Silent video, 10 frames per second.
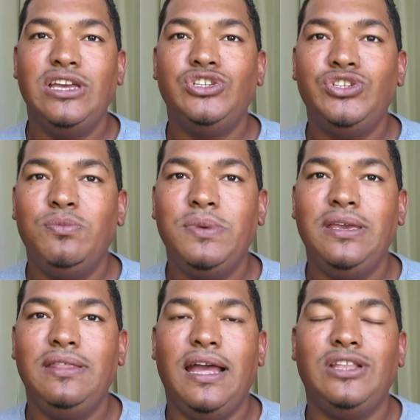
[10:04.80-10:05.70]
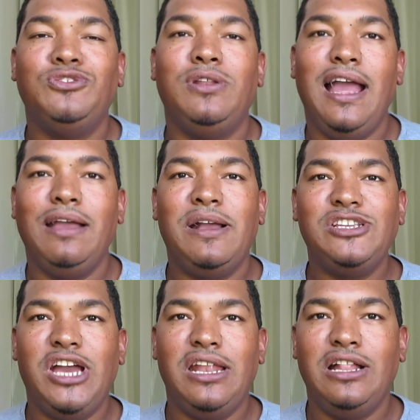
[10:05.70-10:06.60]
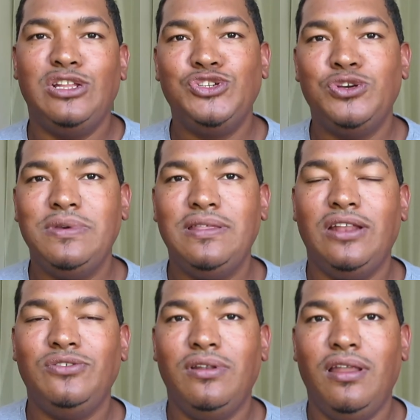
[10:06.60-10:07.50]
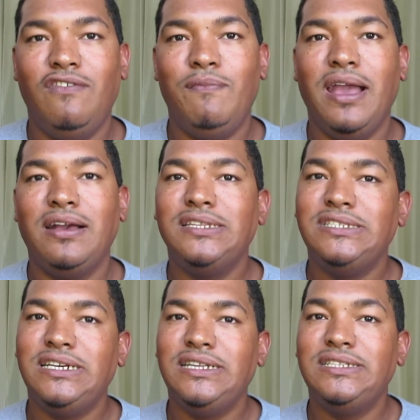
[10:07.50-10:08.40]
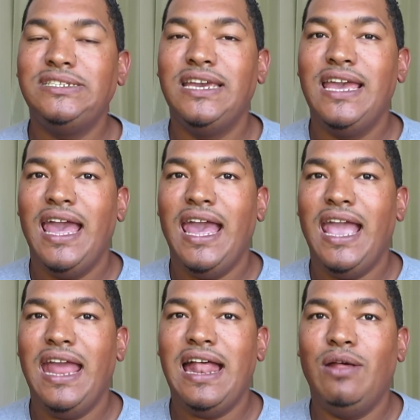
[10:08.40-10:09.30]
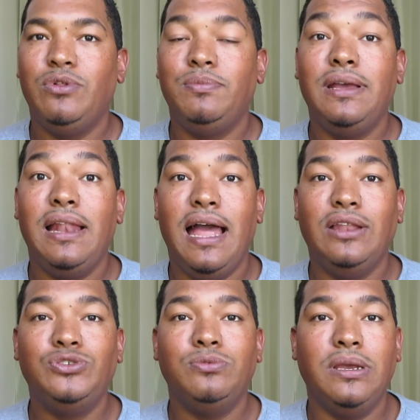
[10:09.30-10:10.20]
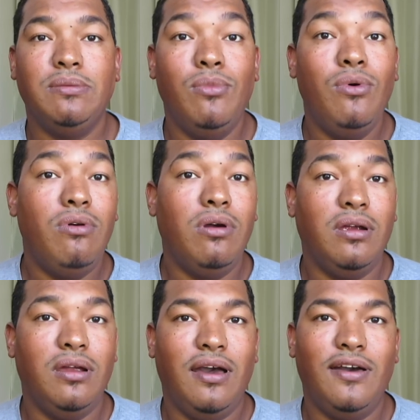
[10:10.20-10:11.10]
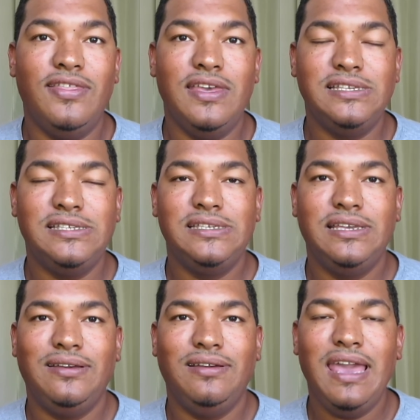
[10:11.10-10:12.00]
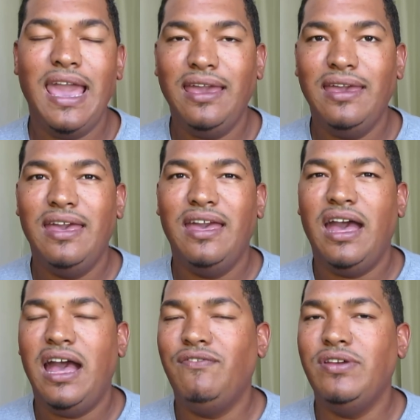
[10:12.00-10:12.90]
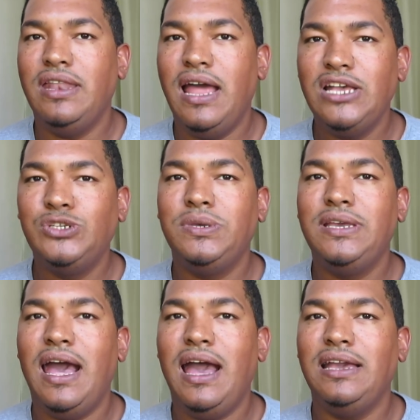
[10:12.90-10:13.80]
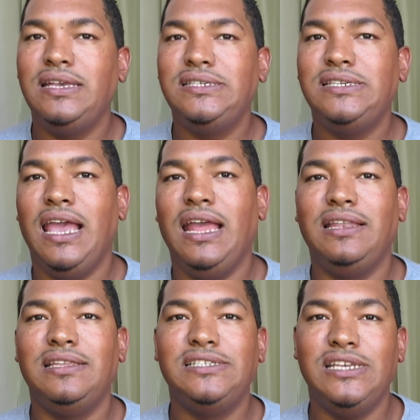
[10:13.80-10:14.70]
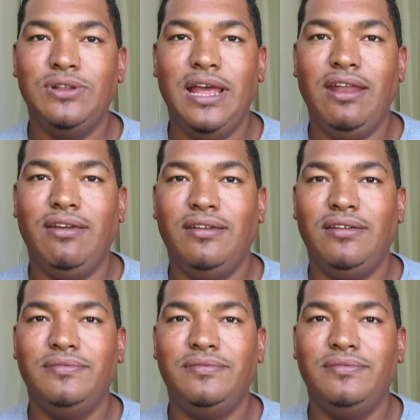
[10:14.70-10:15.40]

Show me that you like my channel, show me that you love my content, and I will be glad to make more of these, okay? Have a nice week, guys, and see you later.